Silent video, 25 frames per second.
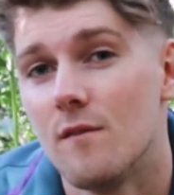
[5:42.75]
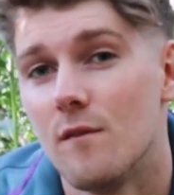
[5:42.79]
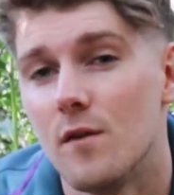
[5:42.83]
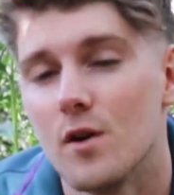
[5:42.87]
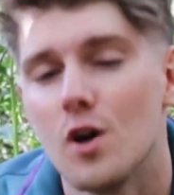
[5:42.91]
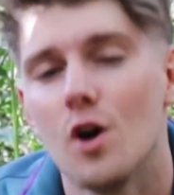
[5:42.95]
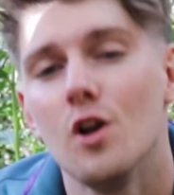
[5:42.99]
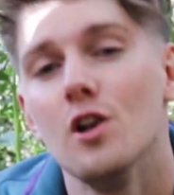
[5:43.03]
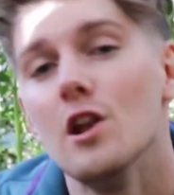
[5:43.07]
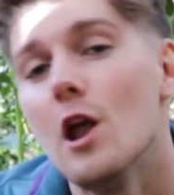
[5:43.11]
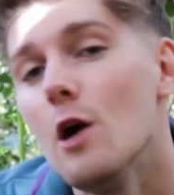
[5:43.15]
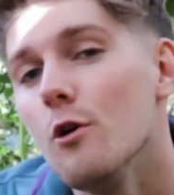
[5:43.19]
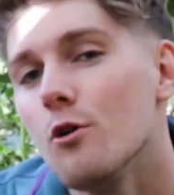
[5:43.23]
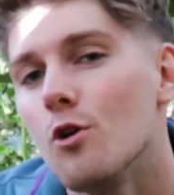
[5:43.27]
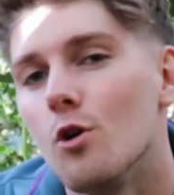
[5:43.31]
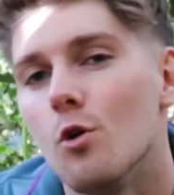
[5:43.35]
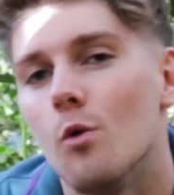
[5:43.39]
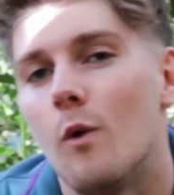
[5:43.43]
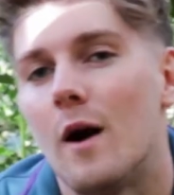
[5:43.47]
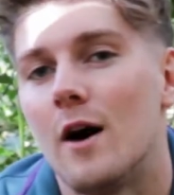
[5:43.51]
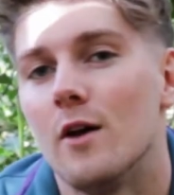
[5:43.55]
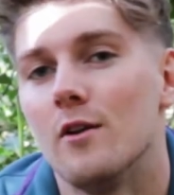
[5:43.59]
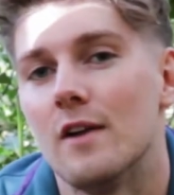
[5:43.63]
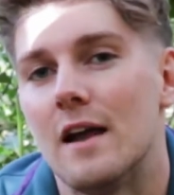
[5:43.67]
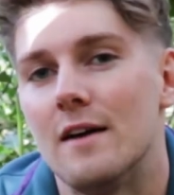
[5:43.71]
for your local
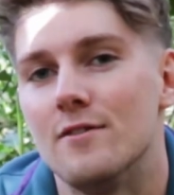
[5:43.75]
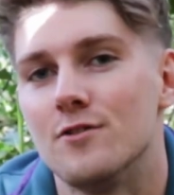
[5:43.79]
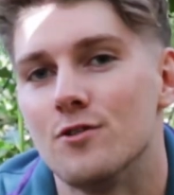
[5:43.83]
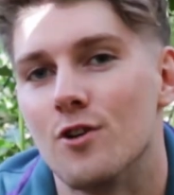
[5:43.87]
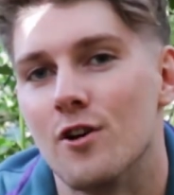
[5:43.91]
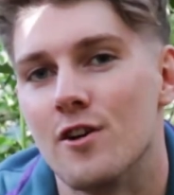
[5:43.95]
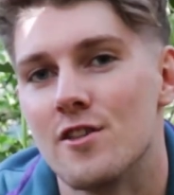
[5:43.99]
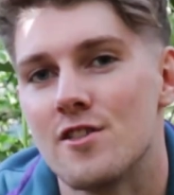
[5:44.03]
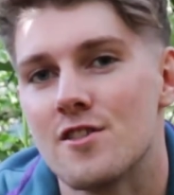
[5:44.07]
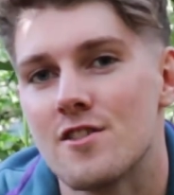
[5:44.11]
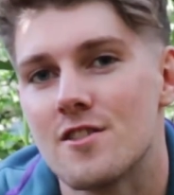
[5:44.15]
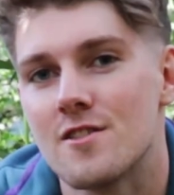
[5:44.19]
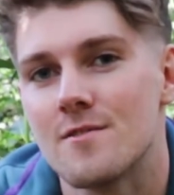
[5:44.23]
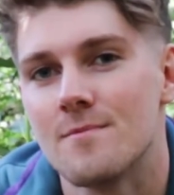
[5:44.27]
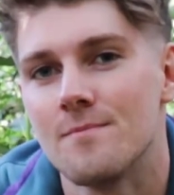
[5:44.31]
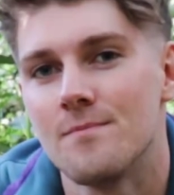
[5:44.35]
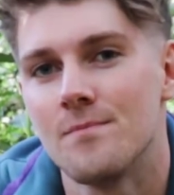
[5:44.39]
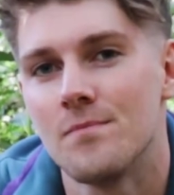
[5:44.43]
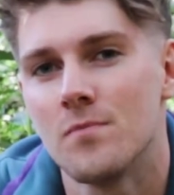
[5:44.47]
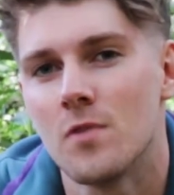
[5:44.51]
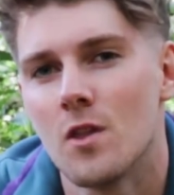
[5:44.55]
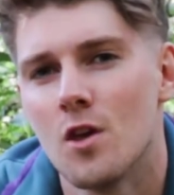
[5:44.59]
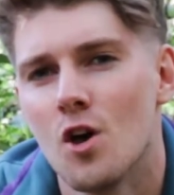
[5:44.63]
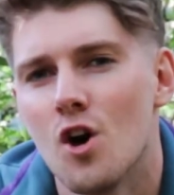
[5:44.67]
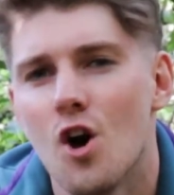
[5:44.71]
wildlife trusts.
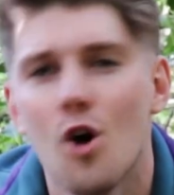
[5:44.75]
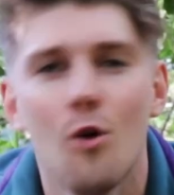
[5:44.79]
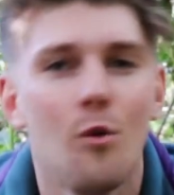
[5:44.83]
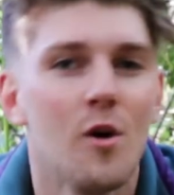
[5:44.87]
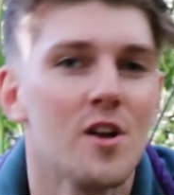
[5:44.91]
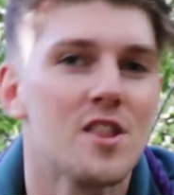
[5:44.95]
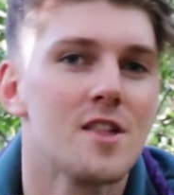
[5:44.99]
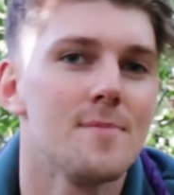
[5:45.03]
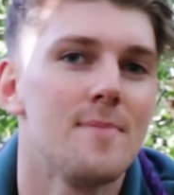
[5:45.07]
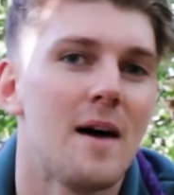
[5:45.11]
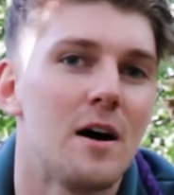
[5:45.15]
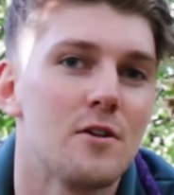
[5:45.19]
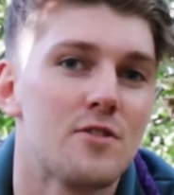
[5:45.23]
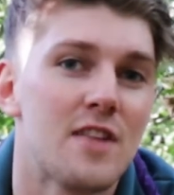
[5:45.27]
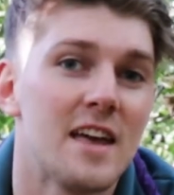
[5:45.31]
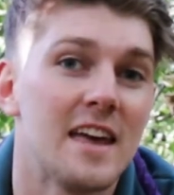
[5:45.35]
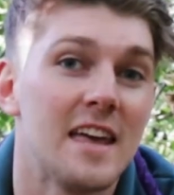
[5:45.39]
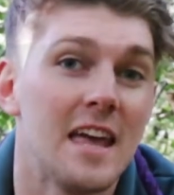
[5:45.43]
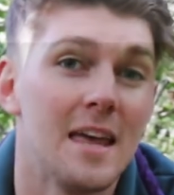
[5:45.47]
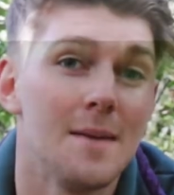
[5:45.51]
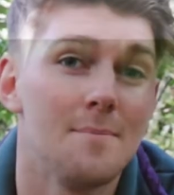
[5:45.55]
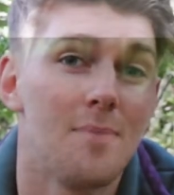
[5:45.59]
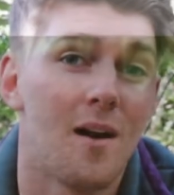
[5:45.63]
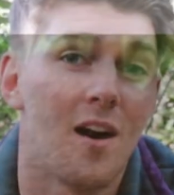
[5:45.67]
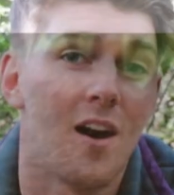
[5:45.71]
Or what about
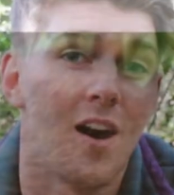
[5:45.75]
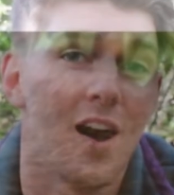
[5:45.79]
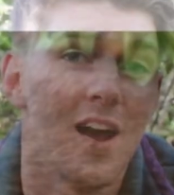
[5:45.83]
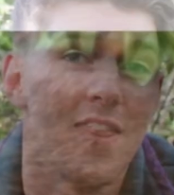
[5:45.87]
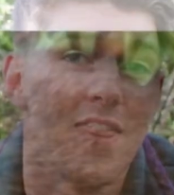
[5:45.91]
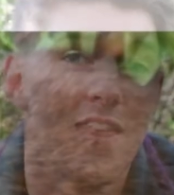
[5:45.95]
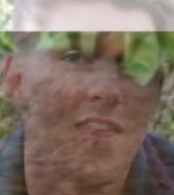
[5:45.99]
taking part in